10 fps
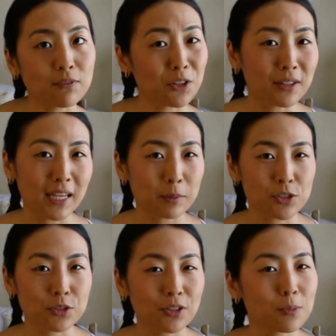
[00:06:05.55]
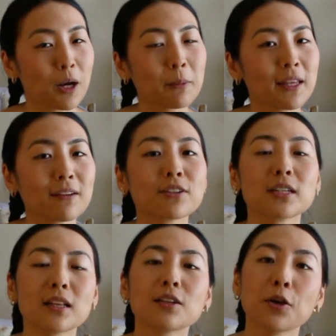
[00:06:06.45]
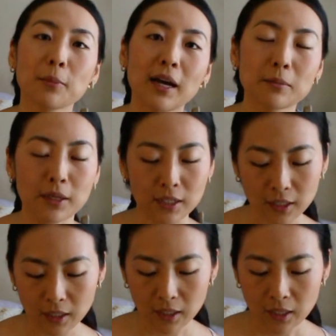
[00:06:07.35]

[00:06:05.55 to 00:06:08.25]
If you don't like patchouli, you probably like Vanilla Nomad better.